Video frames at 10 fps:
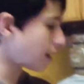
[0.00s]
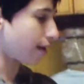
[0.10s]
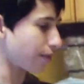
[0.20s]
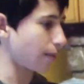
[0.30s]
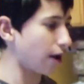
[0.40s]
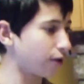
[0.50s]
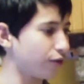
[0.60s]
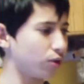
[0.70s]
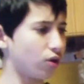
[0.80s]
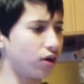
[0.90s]
have the
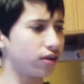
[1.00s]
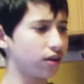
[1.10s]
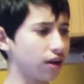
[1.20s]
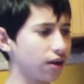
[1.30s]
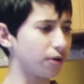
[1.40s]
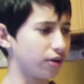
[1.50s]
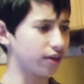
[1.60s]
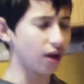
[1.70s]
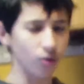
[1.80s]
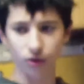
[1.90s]
microphone on set because
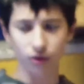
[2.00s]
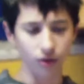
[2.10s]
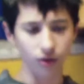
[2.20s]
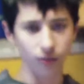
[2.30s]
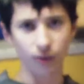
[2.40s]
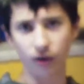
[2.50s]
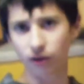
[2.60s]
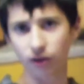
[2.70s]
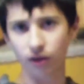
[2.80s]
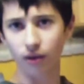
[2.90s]
that would
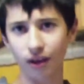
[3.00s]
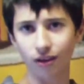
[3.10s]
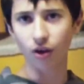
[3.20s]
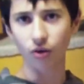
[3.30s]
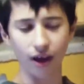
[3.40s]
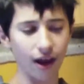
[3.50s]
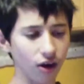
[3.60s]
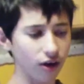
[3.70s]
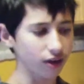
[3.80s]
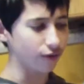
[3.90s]
because there's no
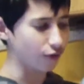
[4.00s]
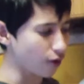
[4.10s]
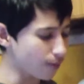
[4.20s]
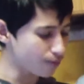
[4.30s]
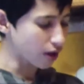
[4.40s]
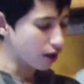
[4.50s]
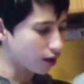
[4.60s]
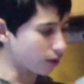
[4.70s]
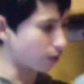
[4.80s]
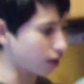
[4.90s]
dialogue in the film.
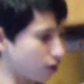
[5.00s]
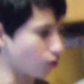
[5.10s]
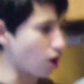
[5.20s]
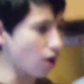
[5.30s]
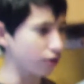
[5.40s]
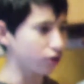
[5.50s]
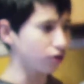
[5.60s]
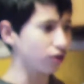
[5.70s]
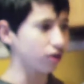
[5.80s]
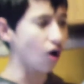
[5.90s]
So we're gonna rather do
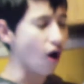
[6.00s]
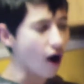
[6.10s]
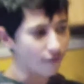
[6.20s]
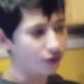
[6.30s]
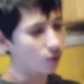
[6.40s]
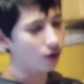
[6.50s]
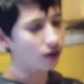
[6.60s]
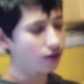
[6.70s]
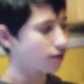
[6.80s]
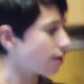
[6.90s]
this
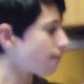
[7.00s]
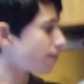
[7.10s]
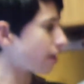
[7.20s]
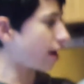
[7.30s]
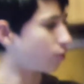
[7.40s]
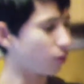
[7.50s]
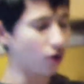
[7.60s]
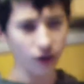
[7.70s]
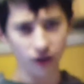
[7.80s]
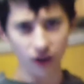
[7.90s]
afterwards, and we
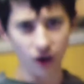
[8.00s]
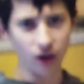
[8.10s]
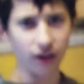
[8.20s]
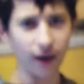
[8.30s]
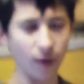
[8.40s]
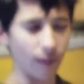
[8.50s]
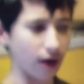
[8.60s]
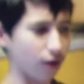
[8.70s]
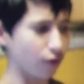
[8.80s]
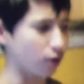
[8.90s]
can't use the on-camera
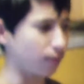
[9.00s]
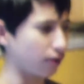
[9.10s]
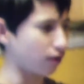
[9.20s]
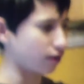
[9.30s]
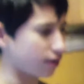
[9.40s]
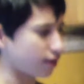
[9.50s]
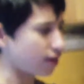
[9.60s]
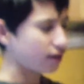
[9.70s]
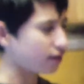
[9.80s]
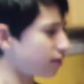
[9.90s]
microphone because
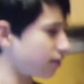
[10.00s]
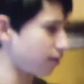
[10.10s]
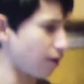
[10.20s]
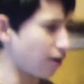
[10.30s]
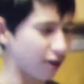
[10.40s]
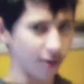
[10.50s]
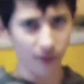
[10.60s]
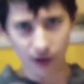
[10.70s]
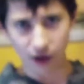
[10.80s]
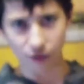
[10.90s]
the on-camera
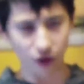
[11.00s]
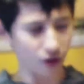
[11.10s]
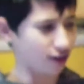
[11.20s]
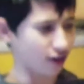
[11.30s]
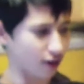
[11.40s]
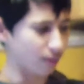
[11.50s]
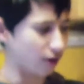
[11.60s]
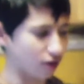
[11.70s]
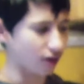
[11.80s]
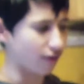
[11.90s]
microphone is not gonna be
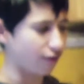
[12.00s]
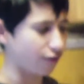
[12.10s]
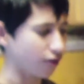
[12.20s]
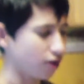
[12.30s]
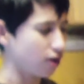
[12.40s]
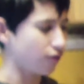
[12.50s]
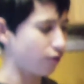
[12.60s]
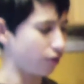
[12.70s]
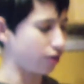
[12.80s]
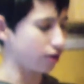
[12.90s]
good enough
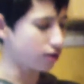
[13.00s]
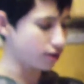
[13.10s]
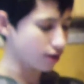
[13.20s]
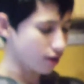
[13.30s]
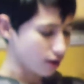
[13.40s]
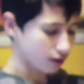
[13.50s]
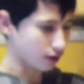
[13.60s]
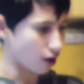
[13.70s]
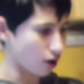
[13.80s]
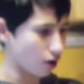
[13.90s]
for this.
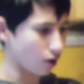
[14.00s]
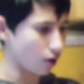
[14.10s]
So